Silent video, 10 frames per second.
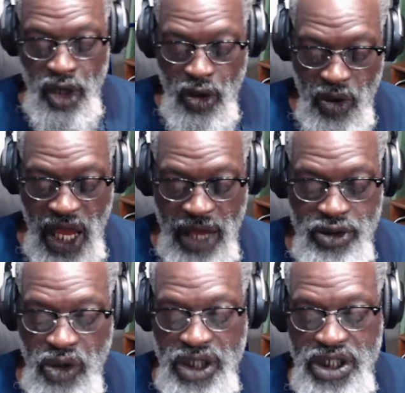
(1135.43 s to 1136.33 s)
We have
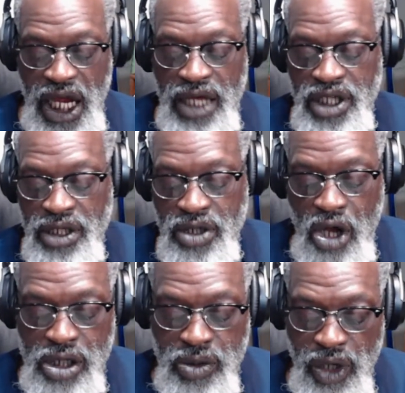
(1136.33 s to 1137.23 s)
Jordan Giles, James
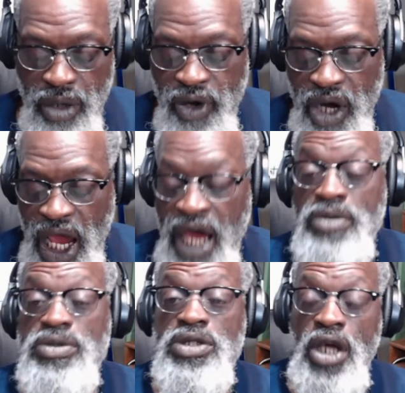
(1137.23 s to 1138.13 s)
Carswell, Roberta
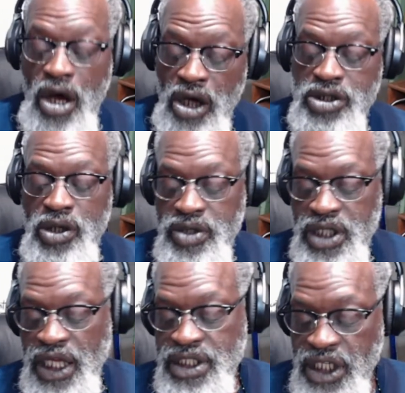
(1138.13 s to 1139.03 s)
Adams, also known as
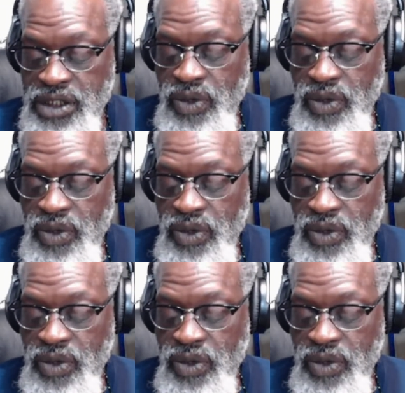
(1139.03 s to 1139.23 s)
Aunt Sis.